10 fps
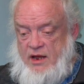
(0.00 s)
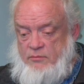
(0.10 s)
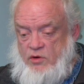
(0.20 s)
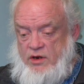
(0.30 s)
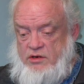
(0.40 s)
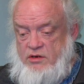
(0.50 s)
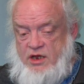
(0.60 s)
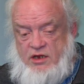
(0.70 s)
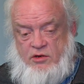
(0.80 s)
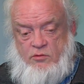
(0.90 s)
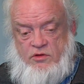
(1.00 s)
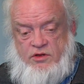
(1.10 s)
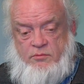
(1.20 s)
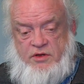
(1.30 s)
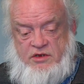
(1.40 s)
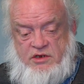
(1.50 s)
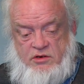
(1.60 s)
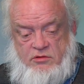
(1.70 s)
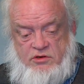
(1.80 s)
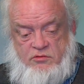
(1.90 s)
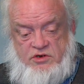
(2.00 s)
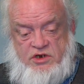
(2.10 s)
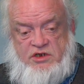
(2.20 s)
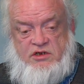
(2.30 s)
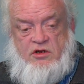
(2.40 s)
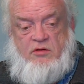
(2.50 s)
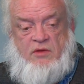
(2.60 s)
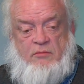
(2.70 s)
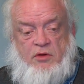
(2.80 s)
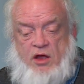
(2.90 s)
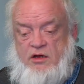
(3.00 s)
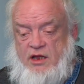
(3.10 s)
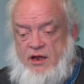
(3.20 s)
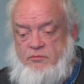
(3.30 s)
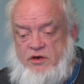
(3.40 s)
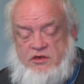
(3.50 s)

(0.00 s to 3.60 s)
I'm going to hit you with a piece of news which isn't on my blog yet, but